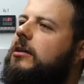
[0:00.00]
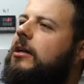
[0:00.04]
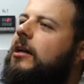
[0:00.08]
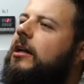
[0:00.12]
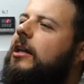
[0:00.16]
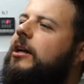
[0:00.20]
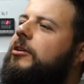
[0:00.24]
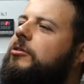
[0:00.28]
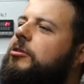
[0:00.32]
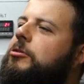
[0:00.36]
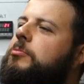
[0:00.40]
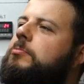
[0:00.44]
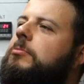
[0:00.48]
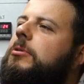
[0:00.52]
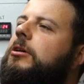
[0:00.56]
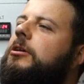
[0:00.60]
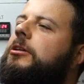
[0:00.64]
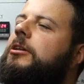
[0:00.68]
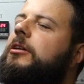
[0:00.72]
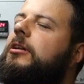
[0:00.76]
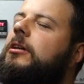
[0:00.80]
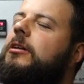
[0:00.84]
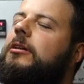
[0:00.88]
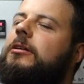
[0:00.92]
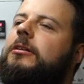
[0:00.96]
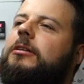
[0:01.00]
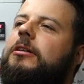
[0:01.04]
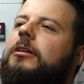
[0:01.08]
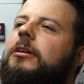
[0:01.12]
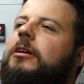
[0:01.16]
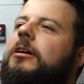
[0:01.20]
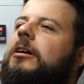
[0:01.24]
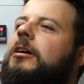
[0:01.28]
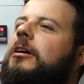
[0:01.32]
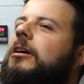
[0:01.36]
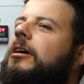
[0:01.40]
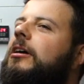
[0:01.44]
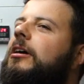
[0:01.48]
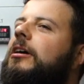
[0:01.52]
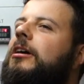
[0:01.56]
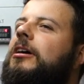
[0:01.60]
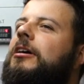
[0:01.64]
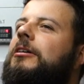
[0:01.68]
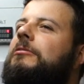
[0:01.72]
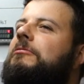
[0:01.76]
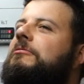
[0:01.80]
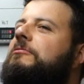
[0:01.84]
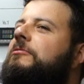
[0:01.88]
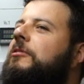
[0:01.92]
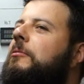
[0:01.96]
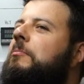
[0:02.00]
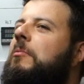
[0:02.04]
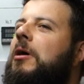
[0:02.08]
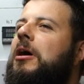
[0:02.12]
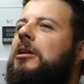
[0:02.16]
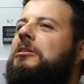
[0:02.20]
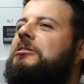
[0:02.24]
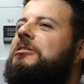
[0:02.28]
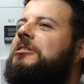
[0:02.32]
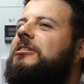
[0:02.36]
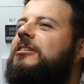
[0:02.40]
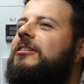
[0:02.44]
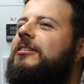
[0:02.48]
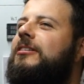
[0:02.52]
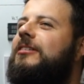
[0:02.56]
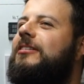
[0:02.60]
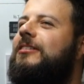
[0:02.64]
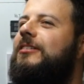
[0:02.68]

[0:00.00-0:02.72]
clear as mud. Vermont.